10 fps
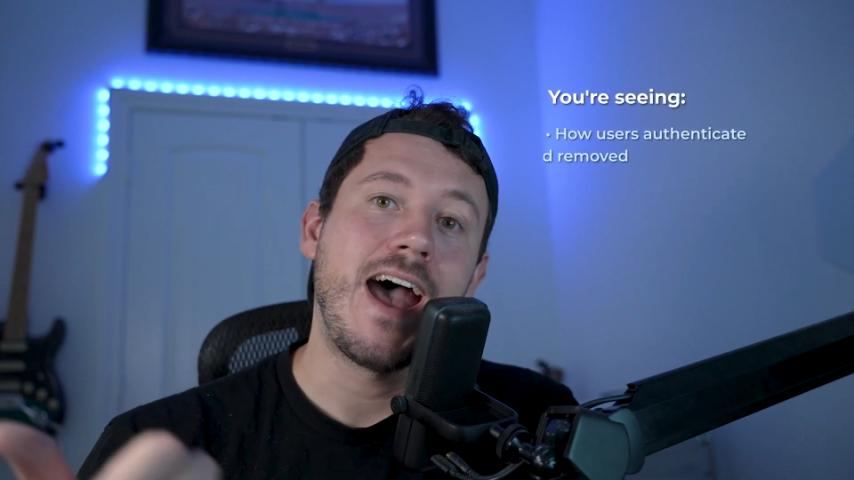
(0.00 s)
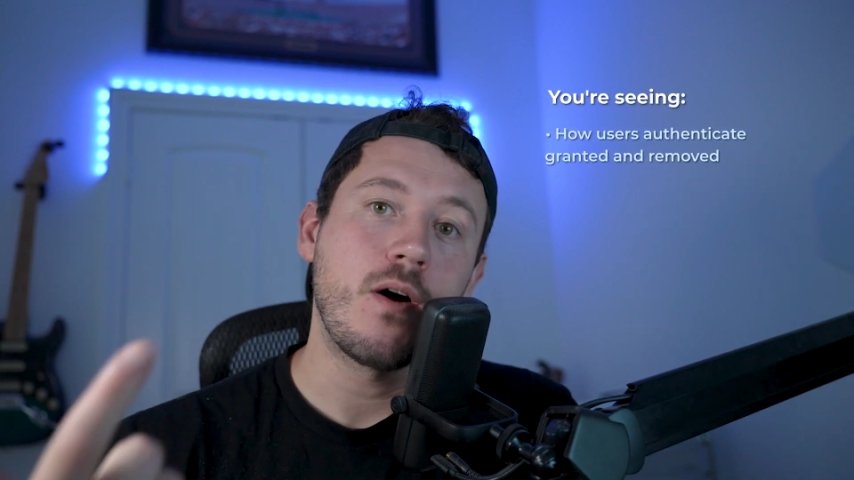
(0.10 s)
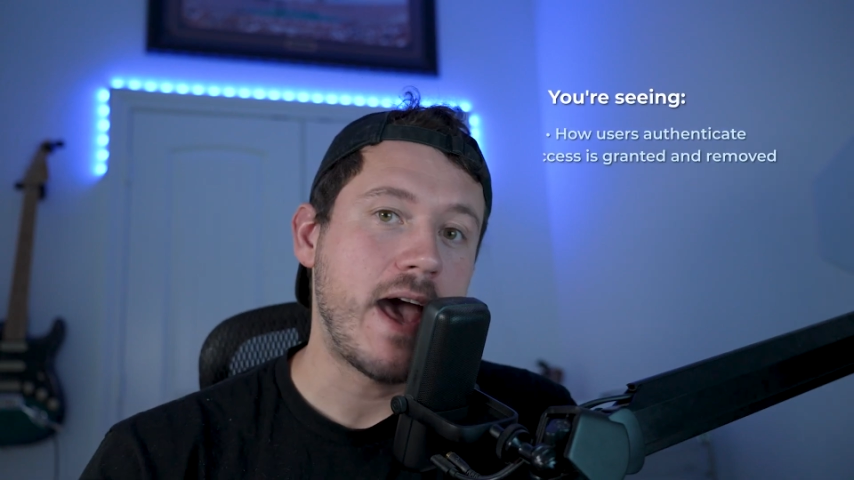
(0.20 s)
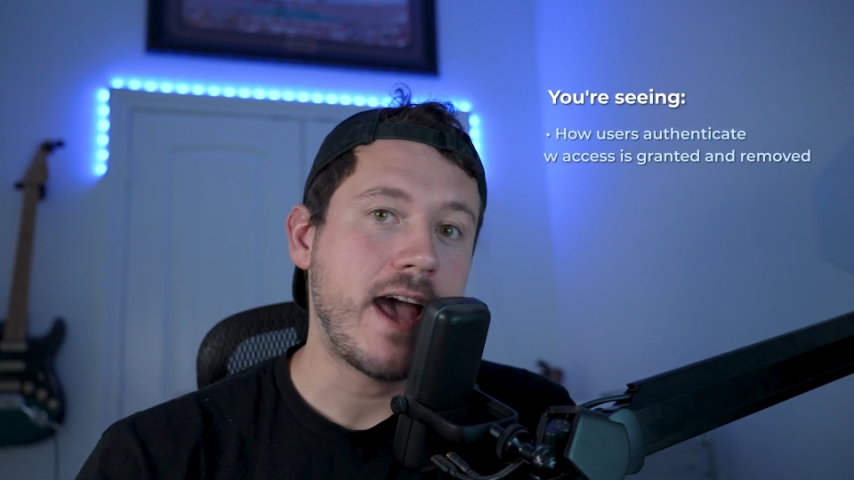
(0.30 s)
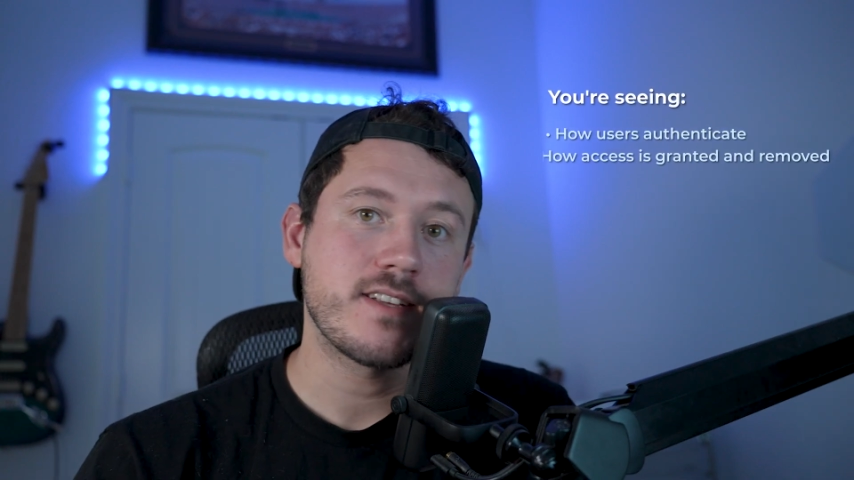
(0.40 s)

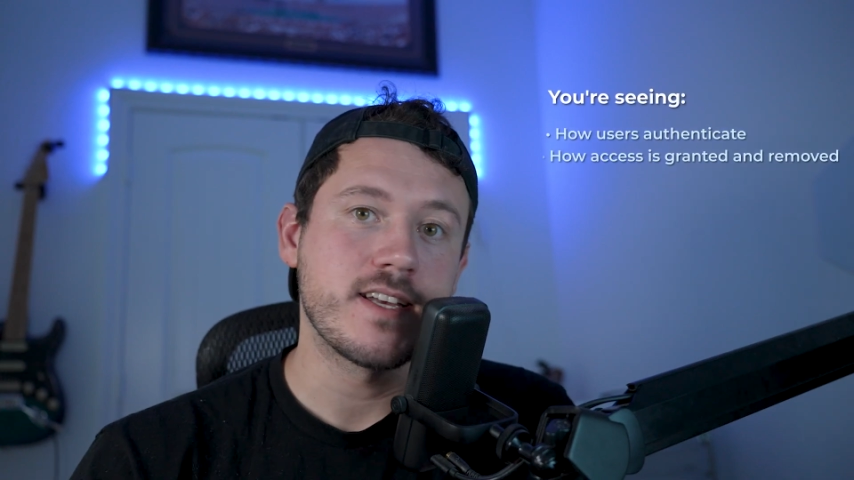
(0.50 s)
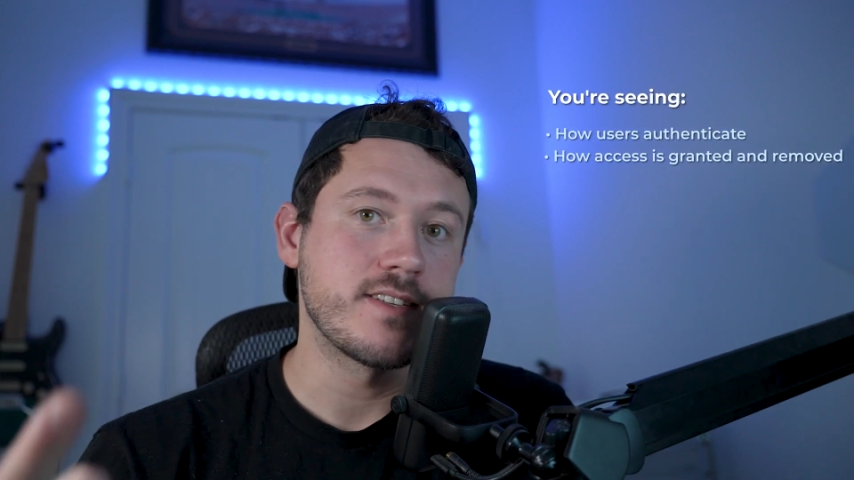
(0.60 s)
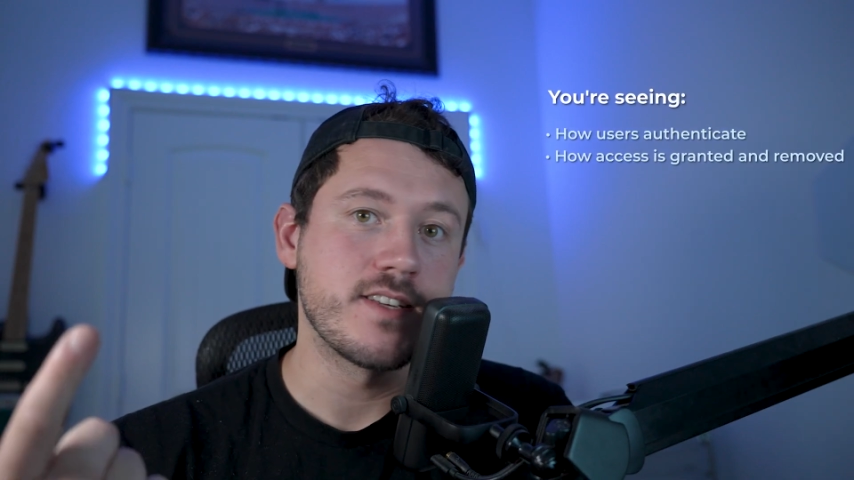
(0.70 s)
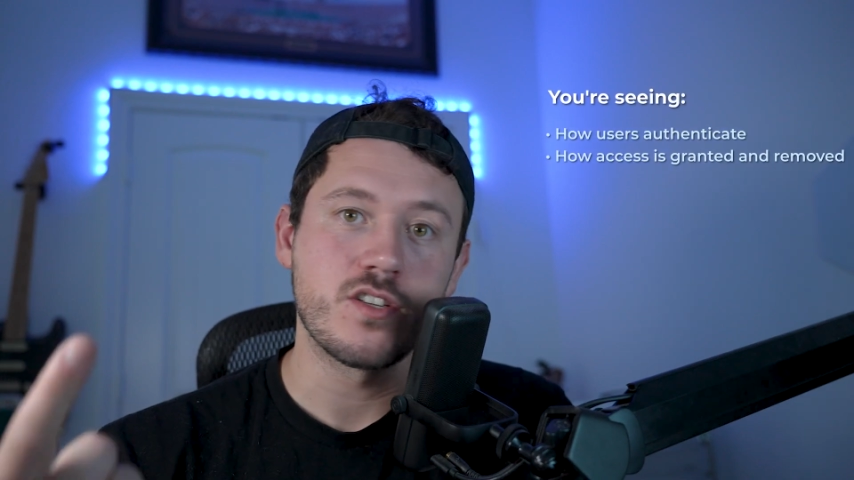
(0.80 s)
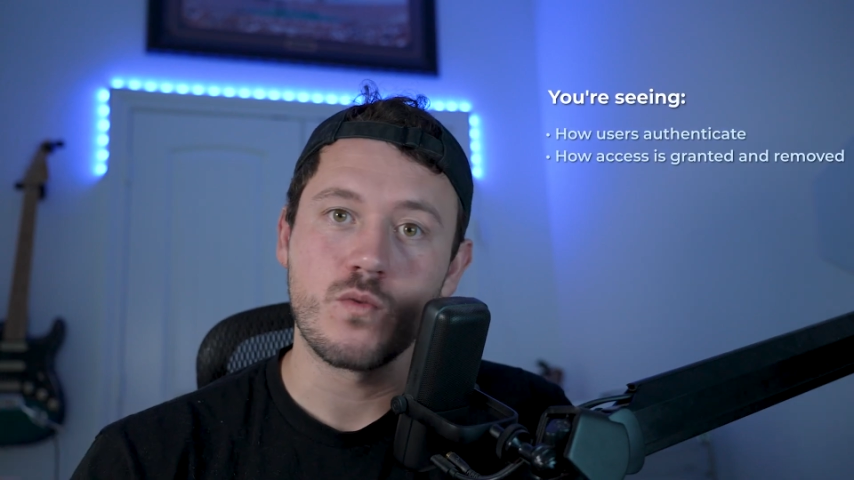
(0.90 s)
how
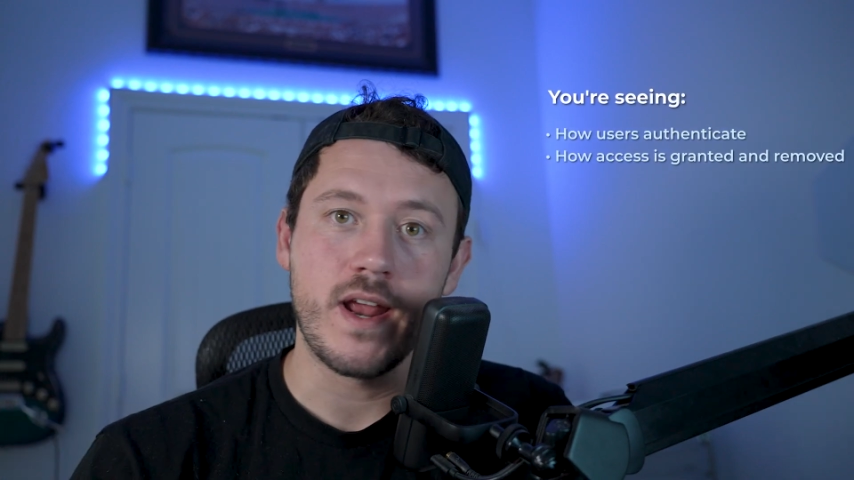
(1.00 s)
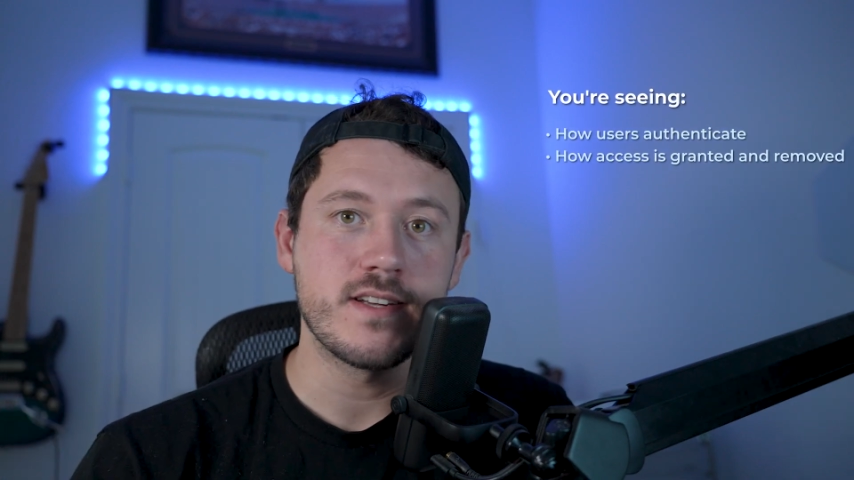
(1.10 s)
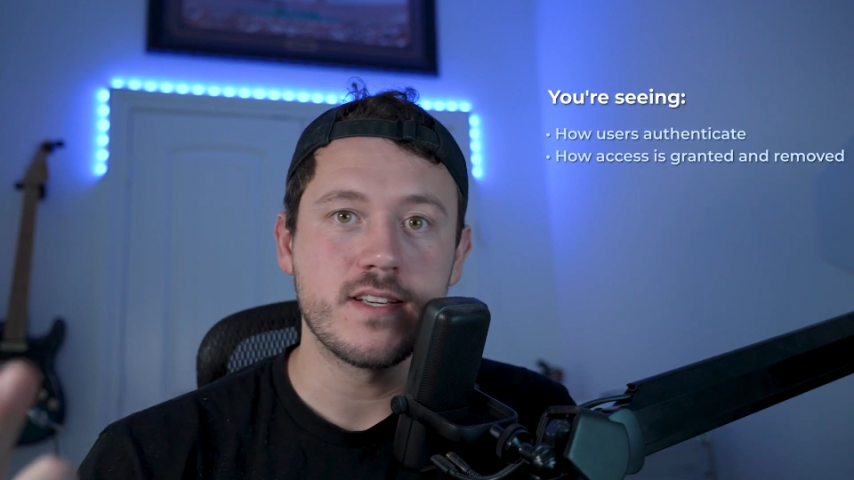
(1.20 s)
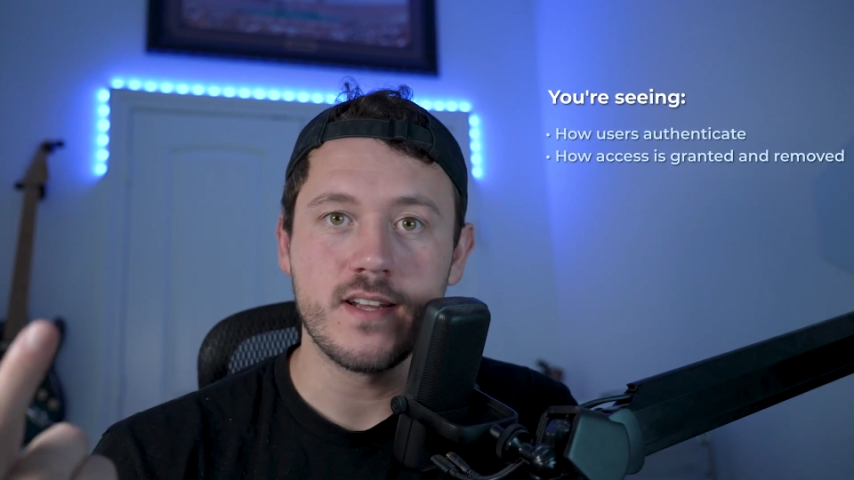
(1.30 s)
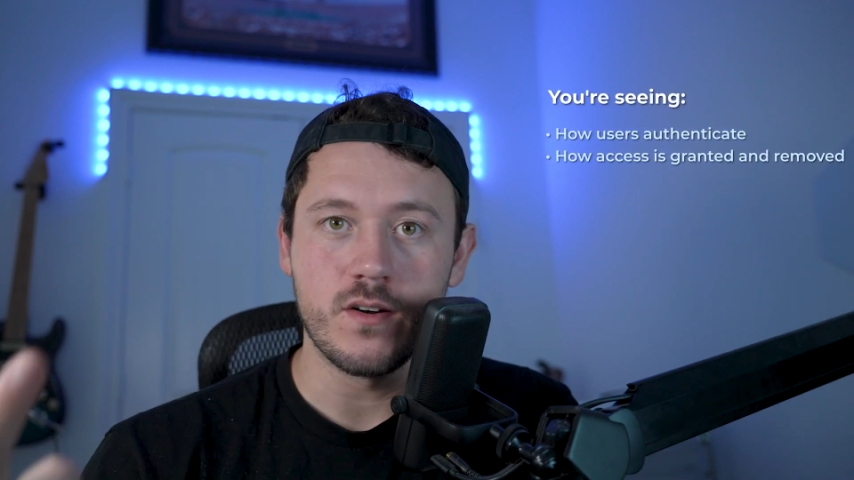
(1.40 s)
access is
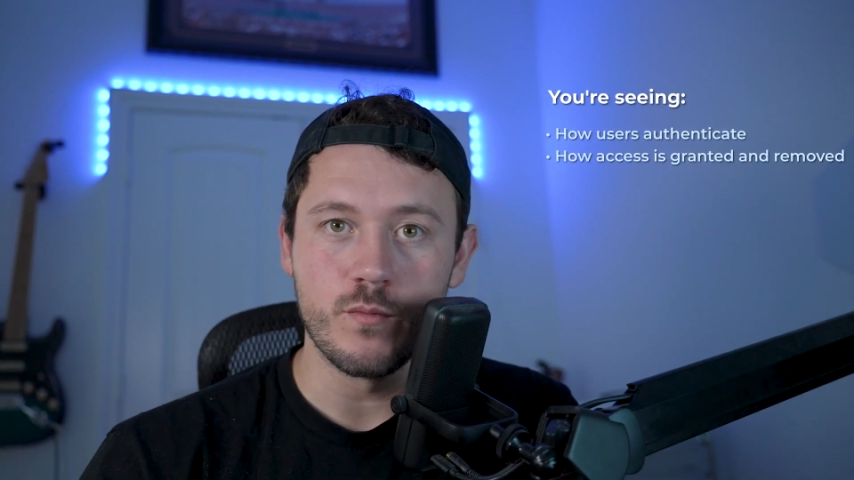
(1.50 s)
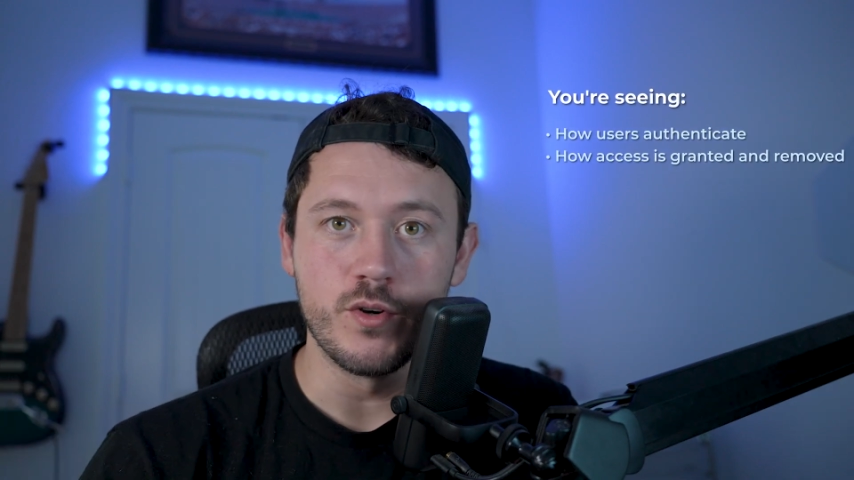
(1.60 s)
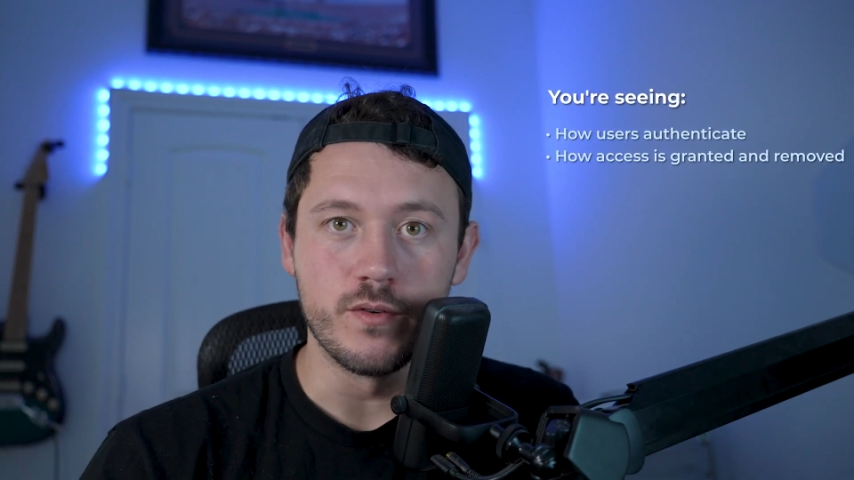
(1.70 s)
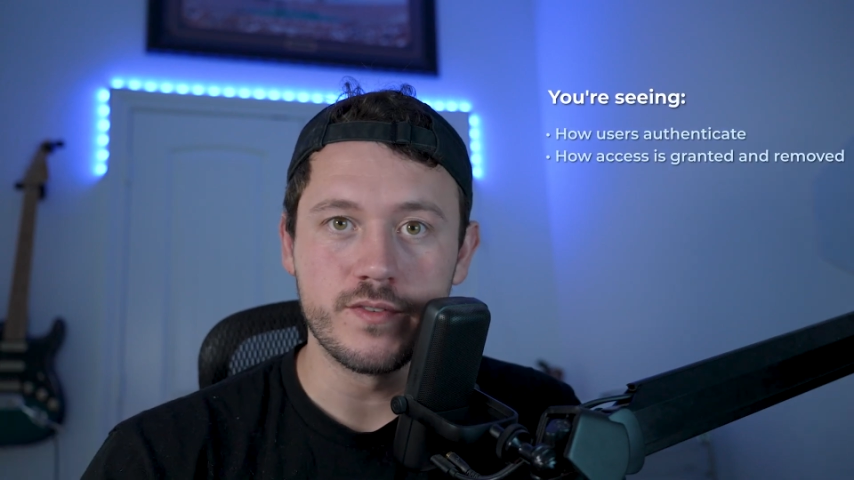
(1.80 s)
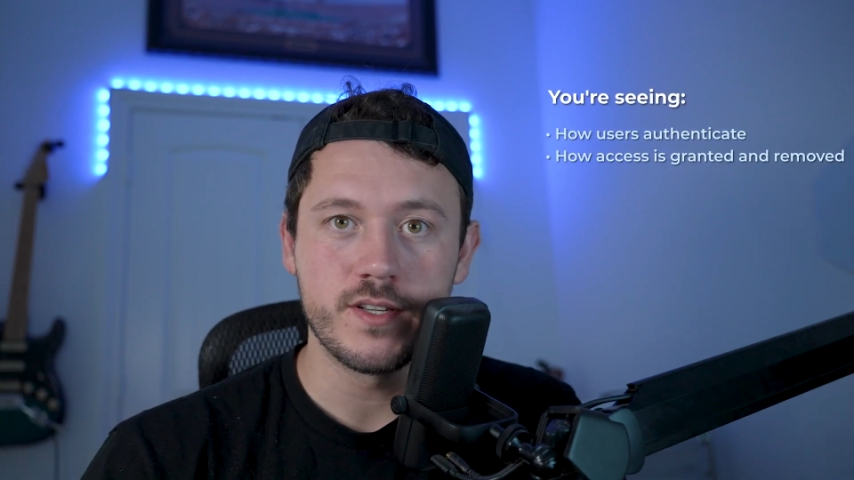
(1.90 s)
granted and
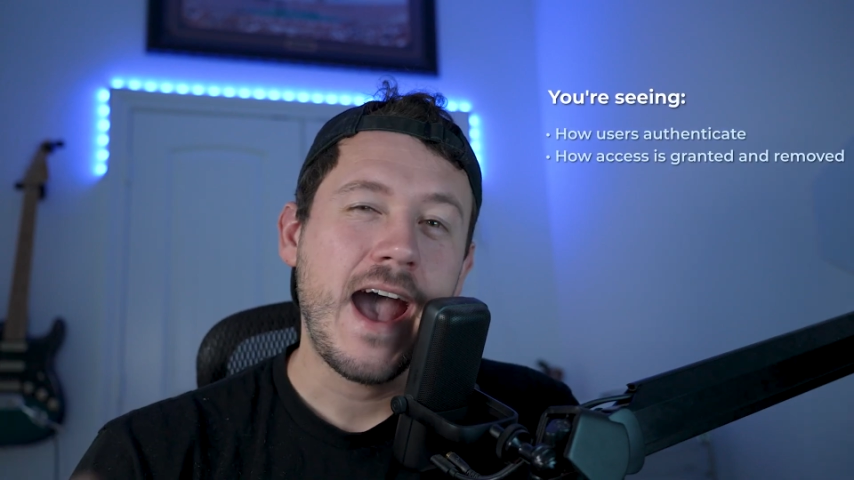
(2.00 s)
removed,